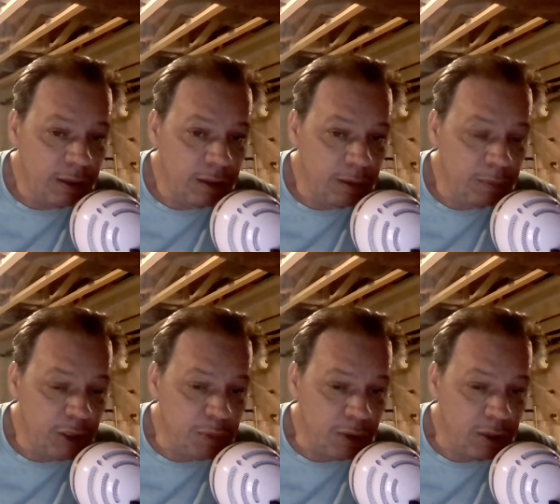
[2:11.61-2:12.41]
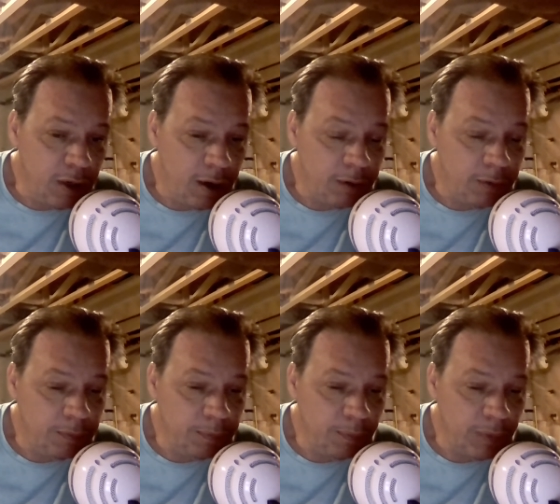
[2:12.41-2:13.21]
um, Mitch McConnell,
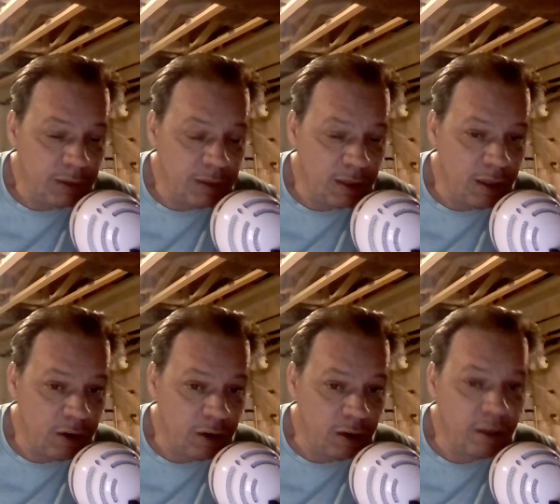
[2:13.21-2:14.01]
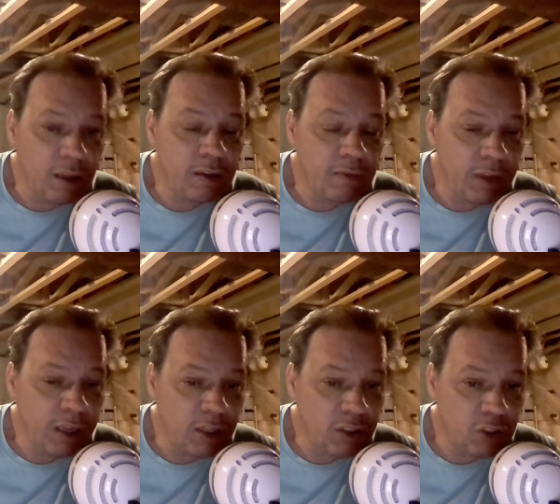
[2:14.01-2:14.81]
said that they're going to cut their
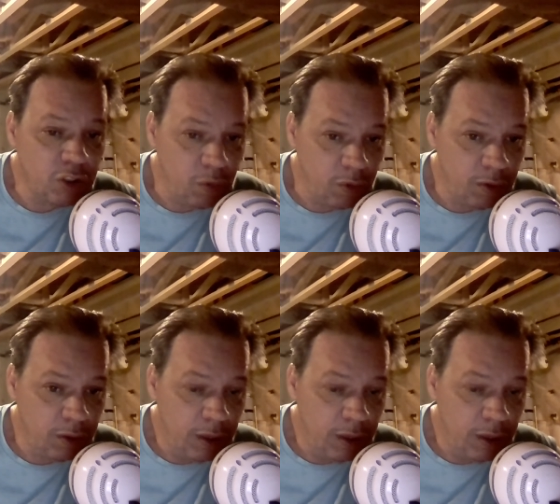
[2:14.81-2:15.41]
vacation short